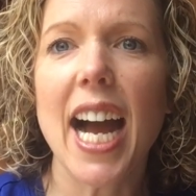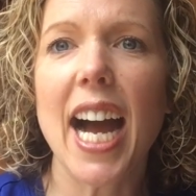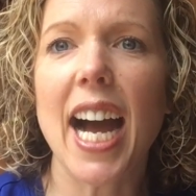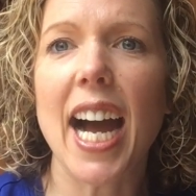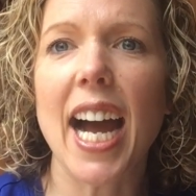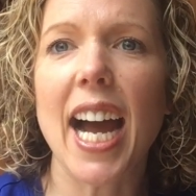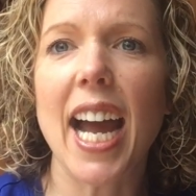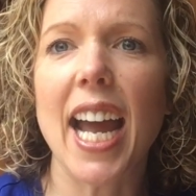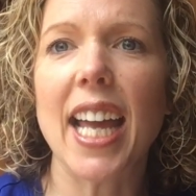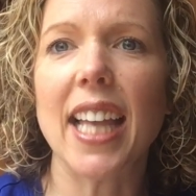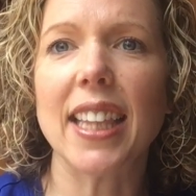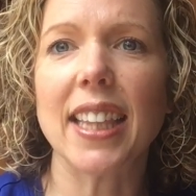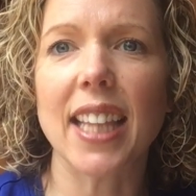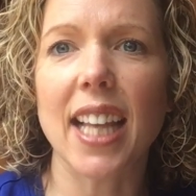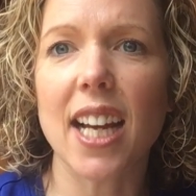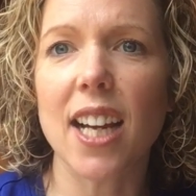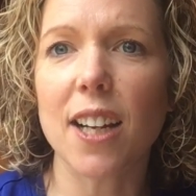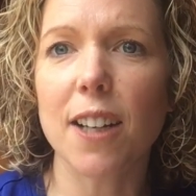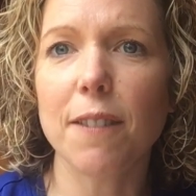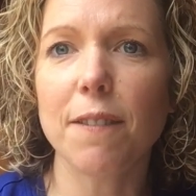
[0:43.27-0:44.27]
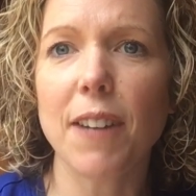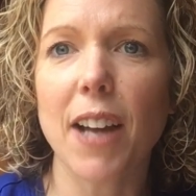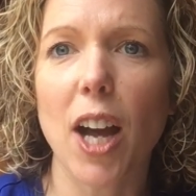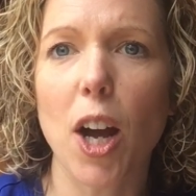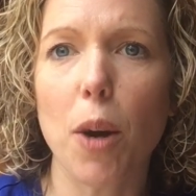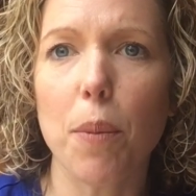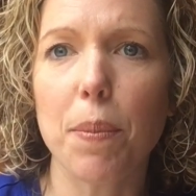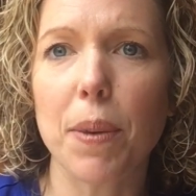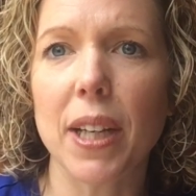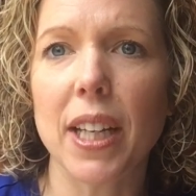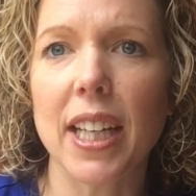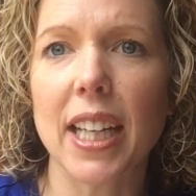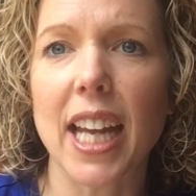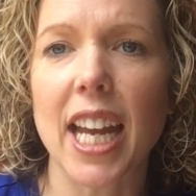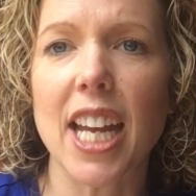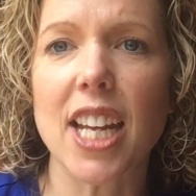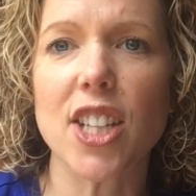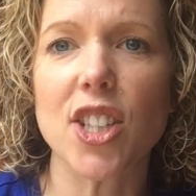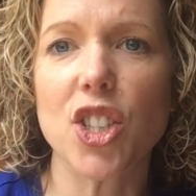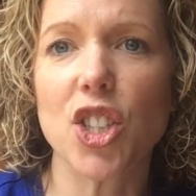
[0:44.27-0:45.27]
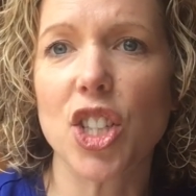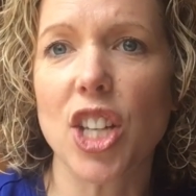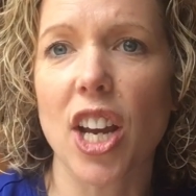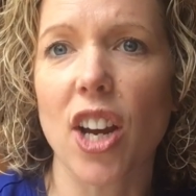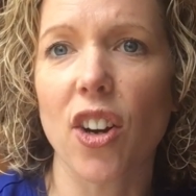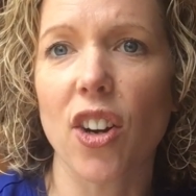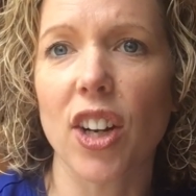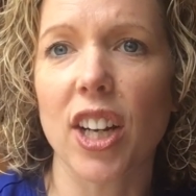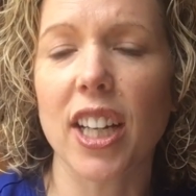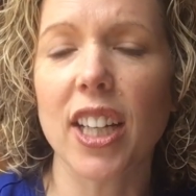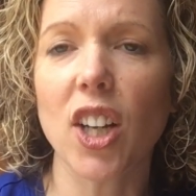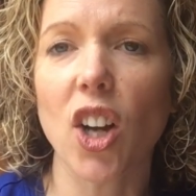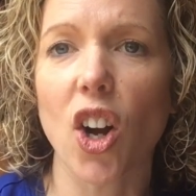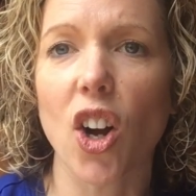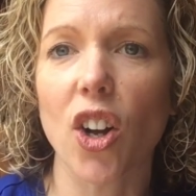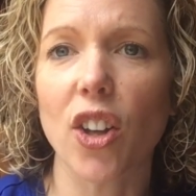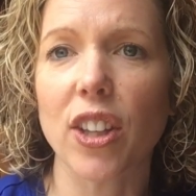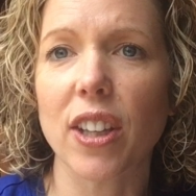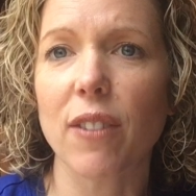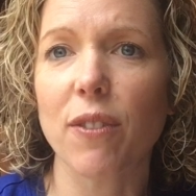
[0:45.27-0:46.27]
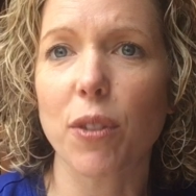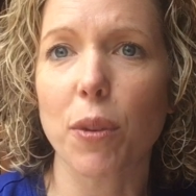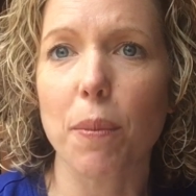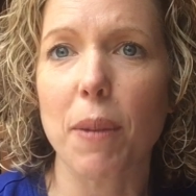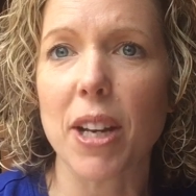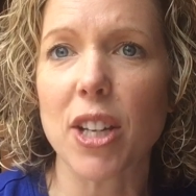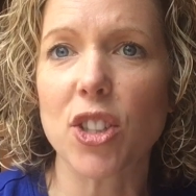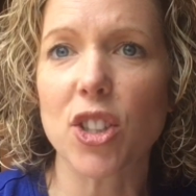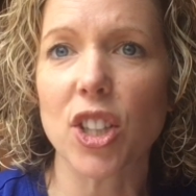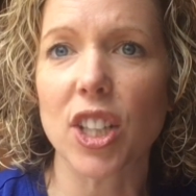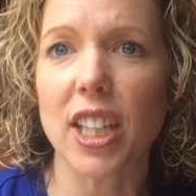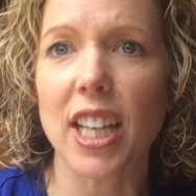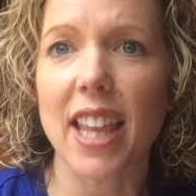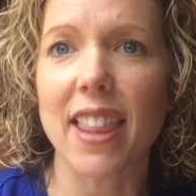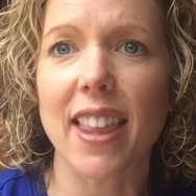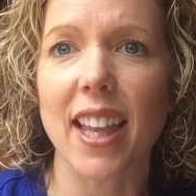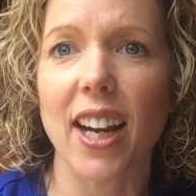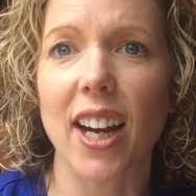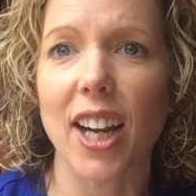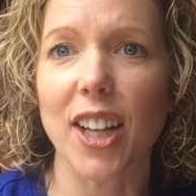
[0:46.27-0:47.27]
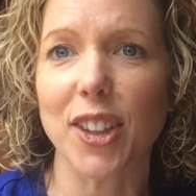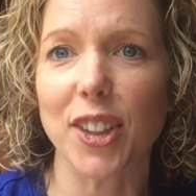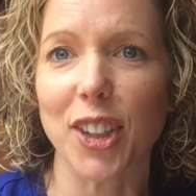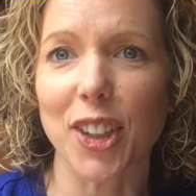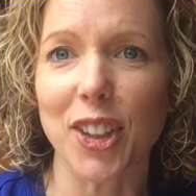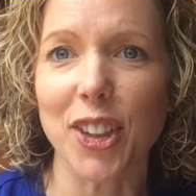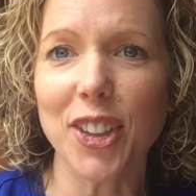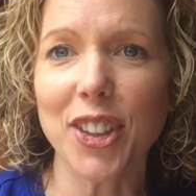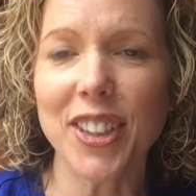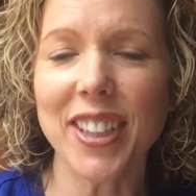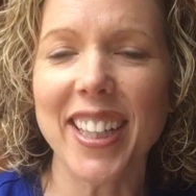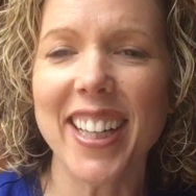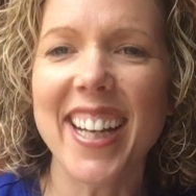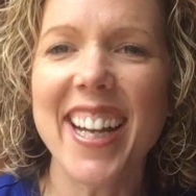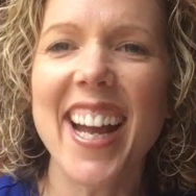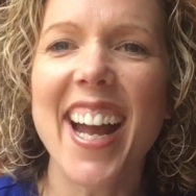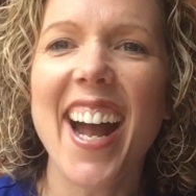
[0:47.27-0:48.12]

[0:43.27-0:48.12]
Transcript: I love helping and sharing all the information that I learn.